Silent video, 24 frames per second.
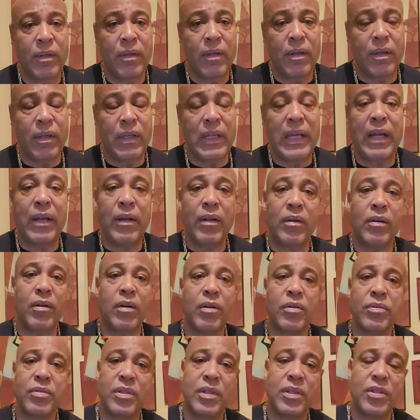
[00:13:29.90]
And now the
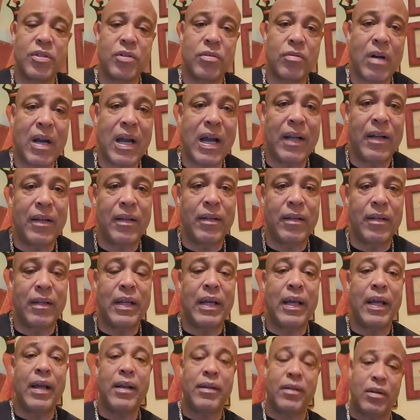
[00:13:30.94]
girl's distraught. And
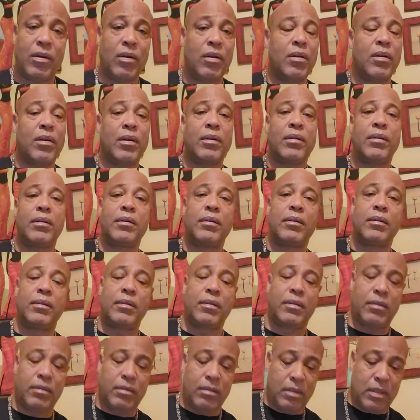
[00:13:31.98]
I had told her,
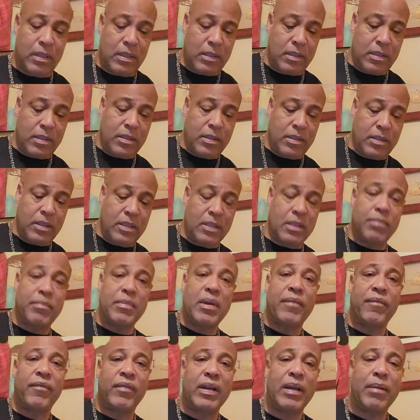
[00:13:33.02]
and she's in
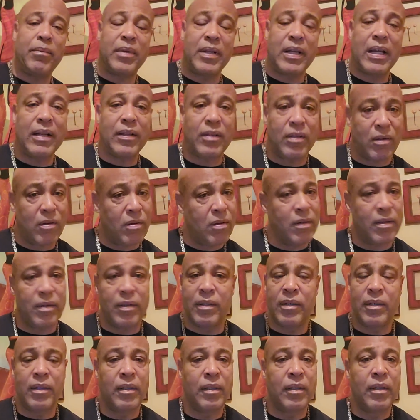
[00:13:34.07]
my family, I told her,
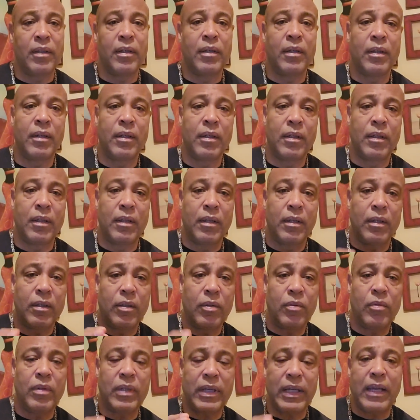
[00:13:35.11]

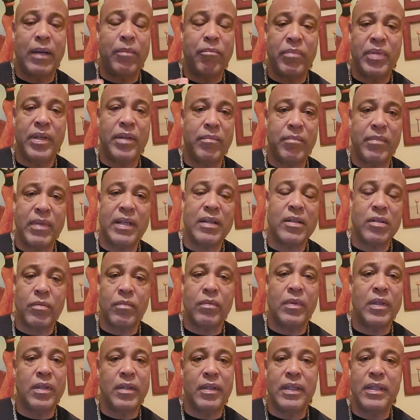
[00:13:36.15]
you can't be messing
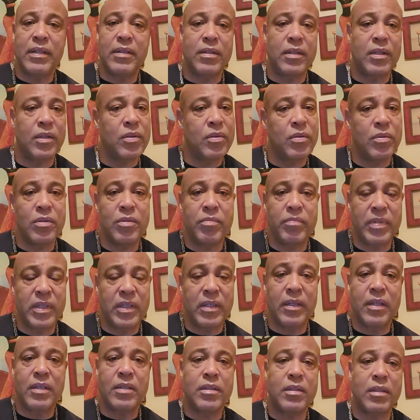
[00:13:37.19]
with these dudes
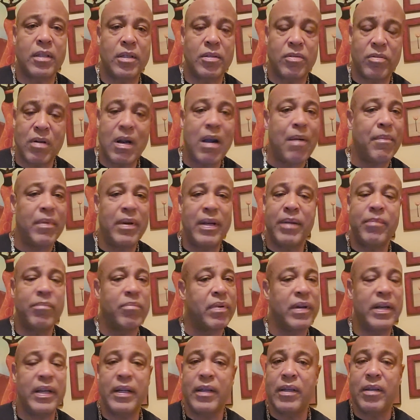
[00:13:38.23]
because the drama they
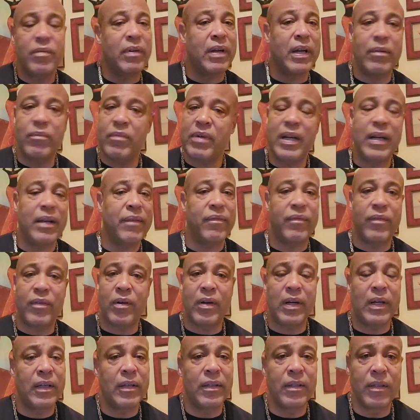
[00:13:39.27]
bring, you ain't ready
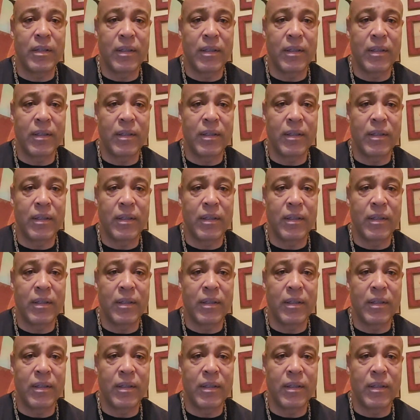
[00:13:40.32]
for it.